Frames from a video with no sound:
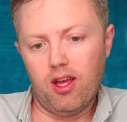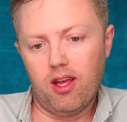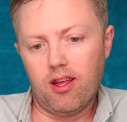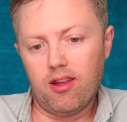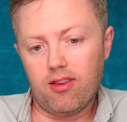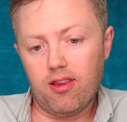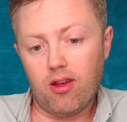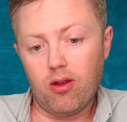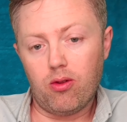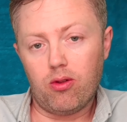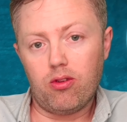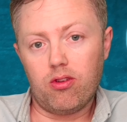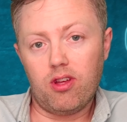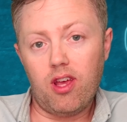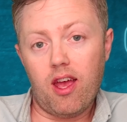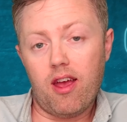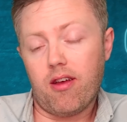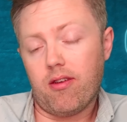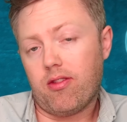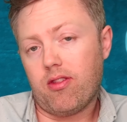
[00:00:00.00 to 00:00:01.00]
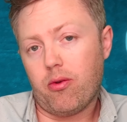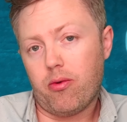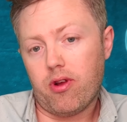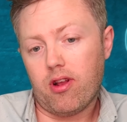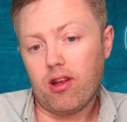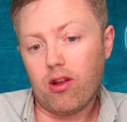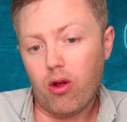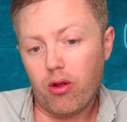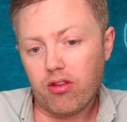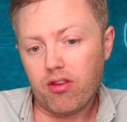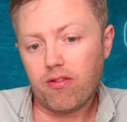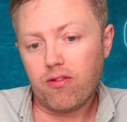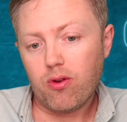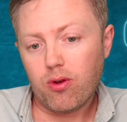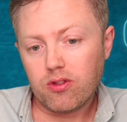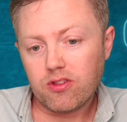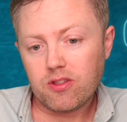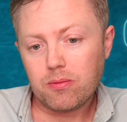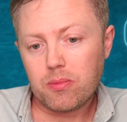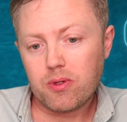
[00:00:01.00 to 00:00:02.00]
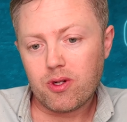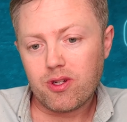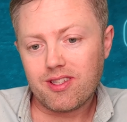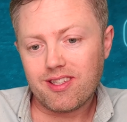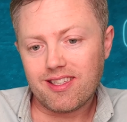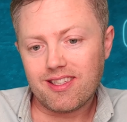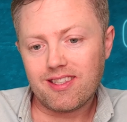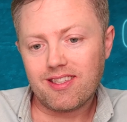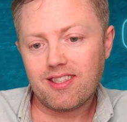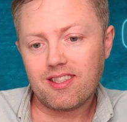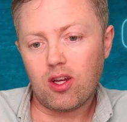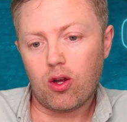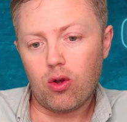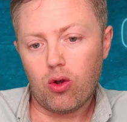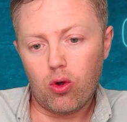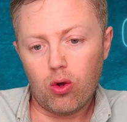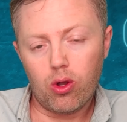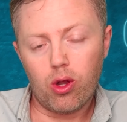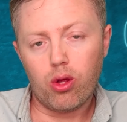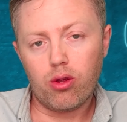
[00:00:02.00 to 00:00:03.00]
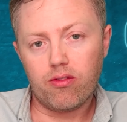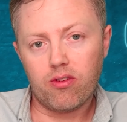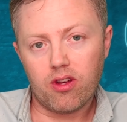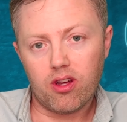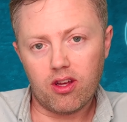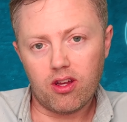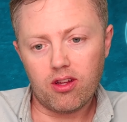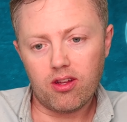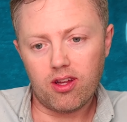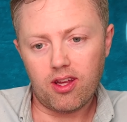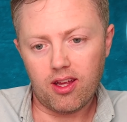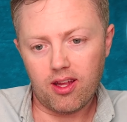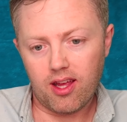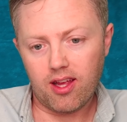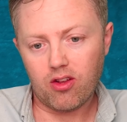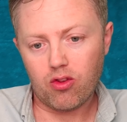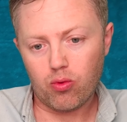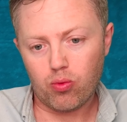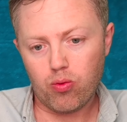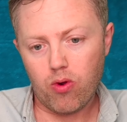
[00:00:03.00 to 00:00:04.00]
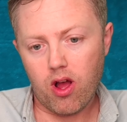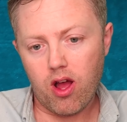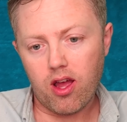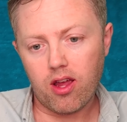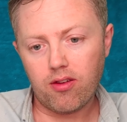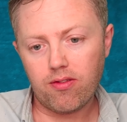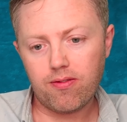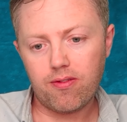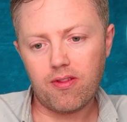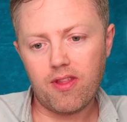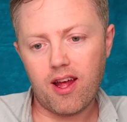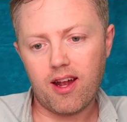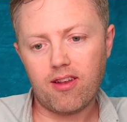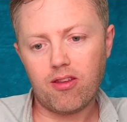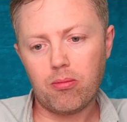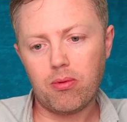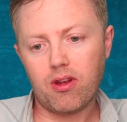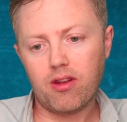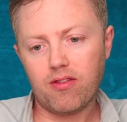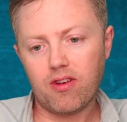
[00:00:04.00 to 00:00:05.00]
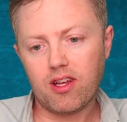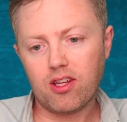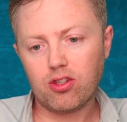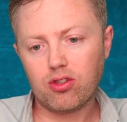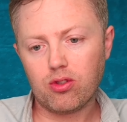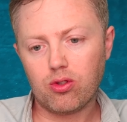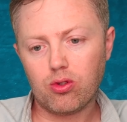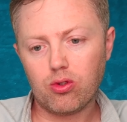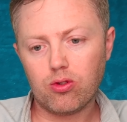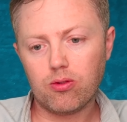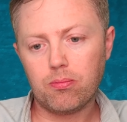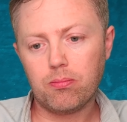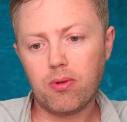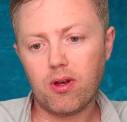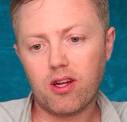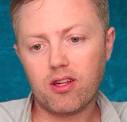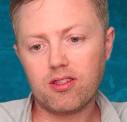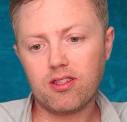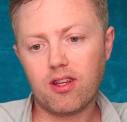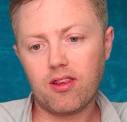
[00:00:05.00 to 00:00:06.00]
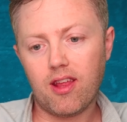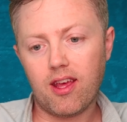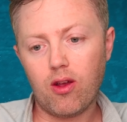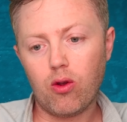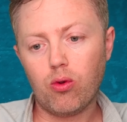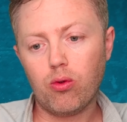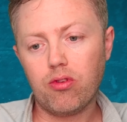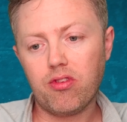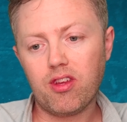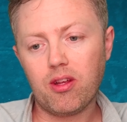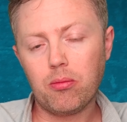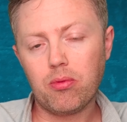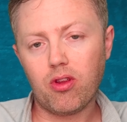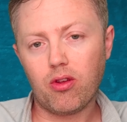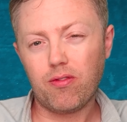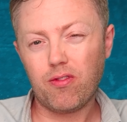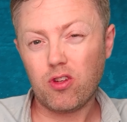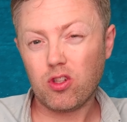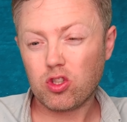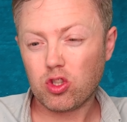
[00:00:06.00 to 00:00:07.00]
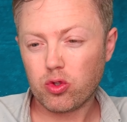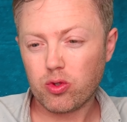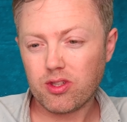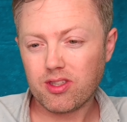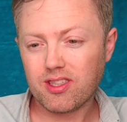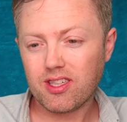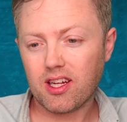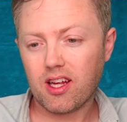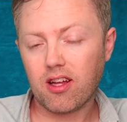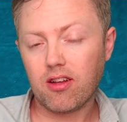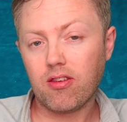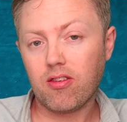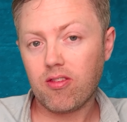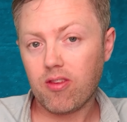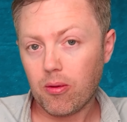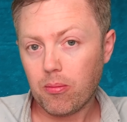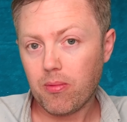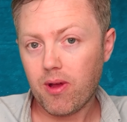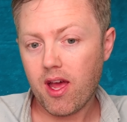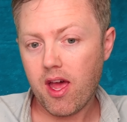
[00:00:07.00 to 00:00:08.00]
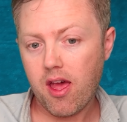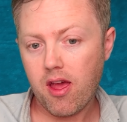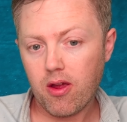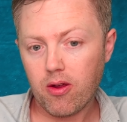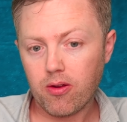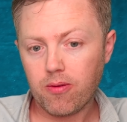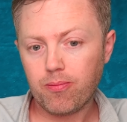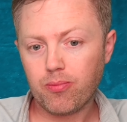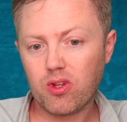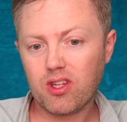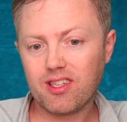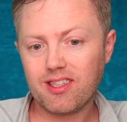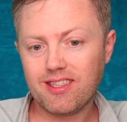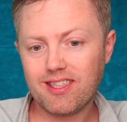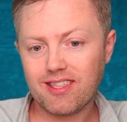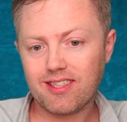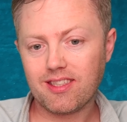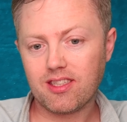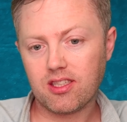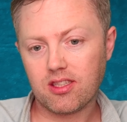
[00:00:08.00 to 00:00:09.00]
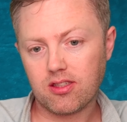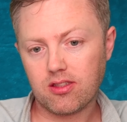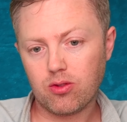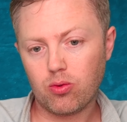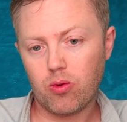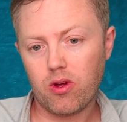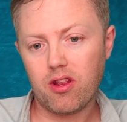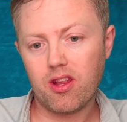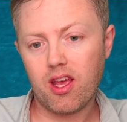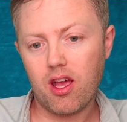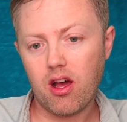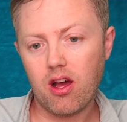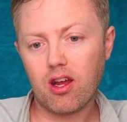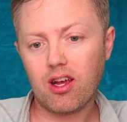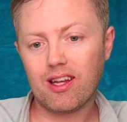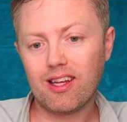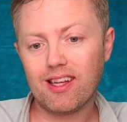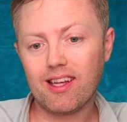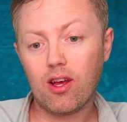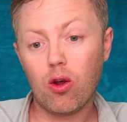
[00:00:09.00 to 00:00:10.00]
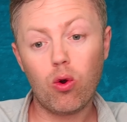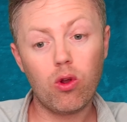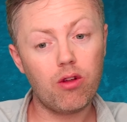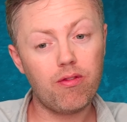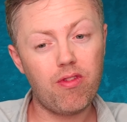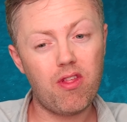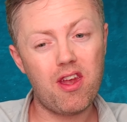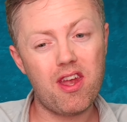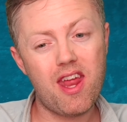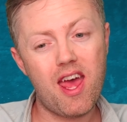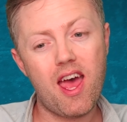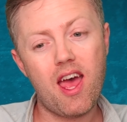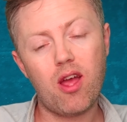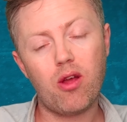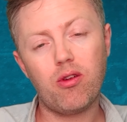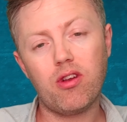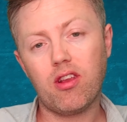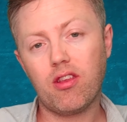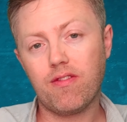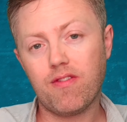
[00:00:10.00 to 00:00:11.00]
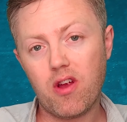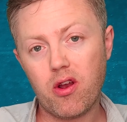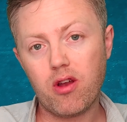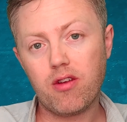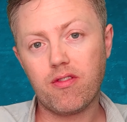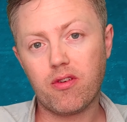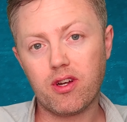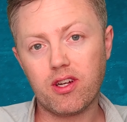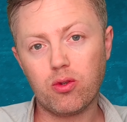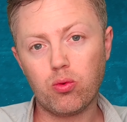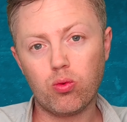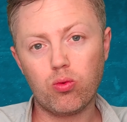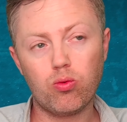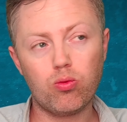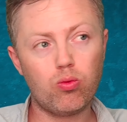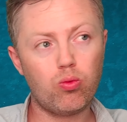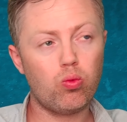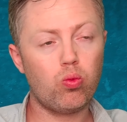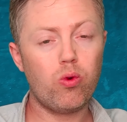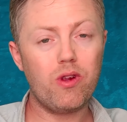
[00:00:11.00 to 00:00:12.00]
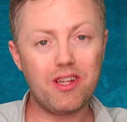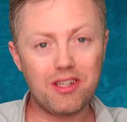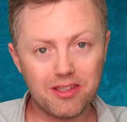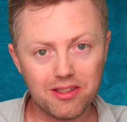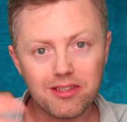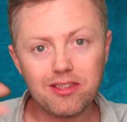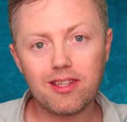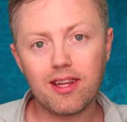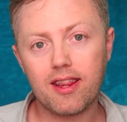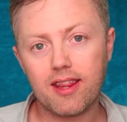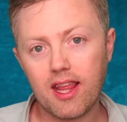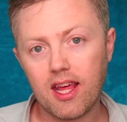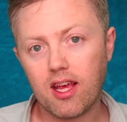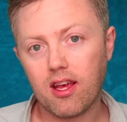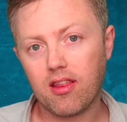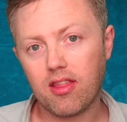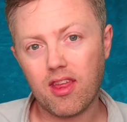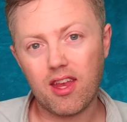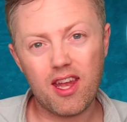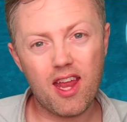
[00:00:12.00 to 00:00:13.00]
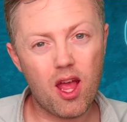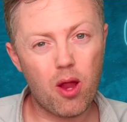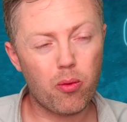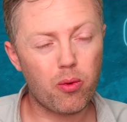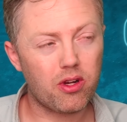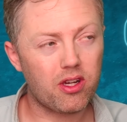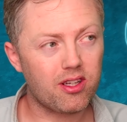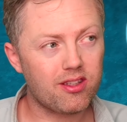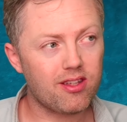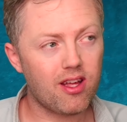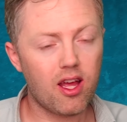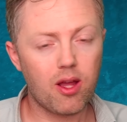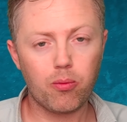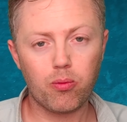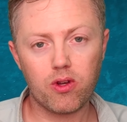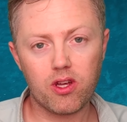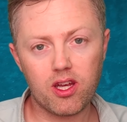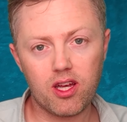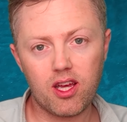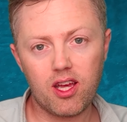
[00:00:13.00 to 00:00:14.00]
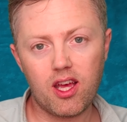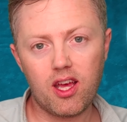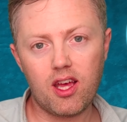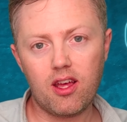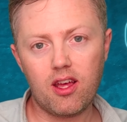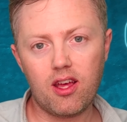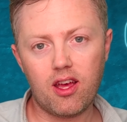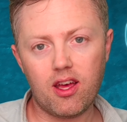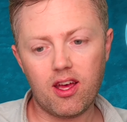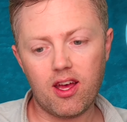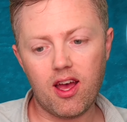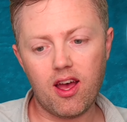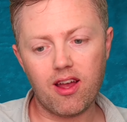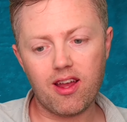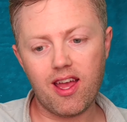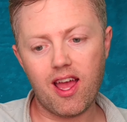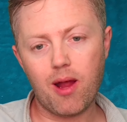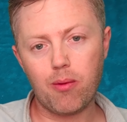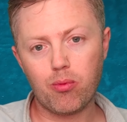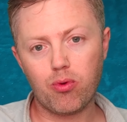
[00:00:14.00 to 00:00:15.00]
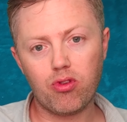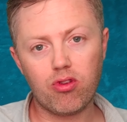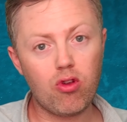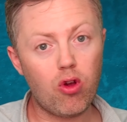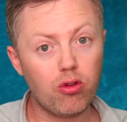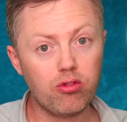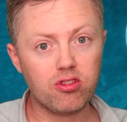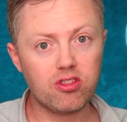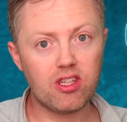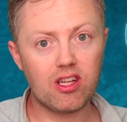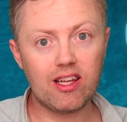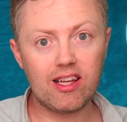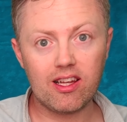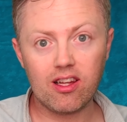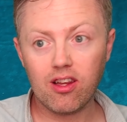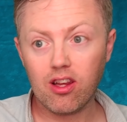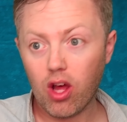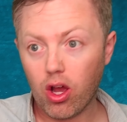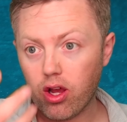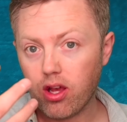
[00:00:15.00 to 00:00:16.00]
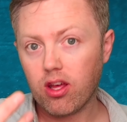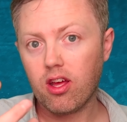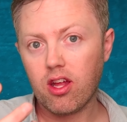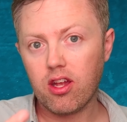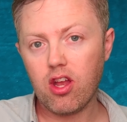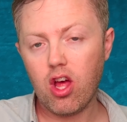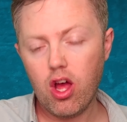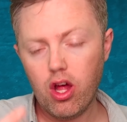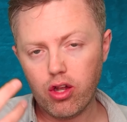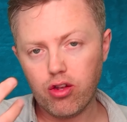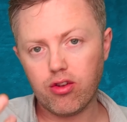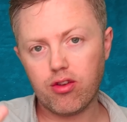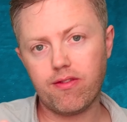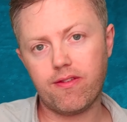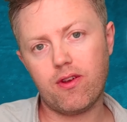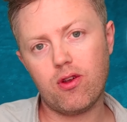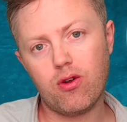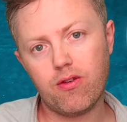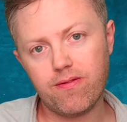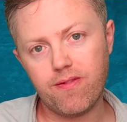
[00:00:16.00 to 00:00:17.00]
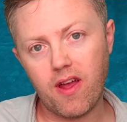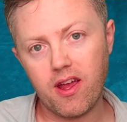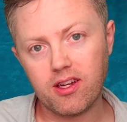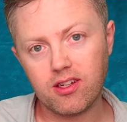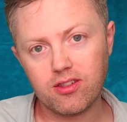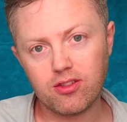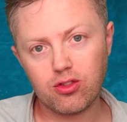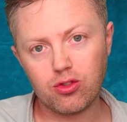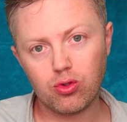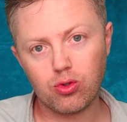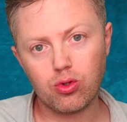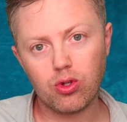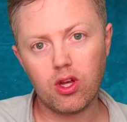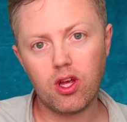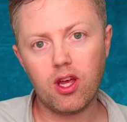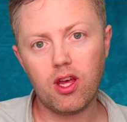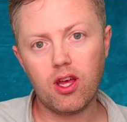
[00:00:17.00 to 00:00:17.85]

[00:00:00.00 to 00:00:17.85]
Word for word: So yeah, there are lots of conspiracies all over it's rife. That's a bit of an issue, but they all seem so futuristic and somehow distant when they are clearly all of the now. It is very, very weird to think that now we're in a time where uh, our cameras constantly look and hunt for your face to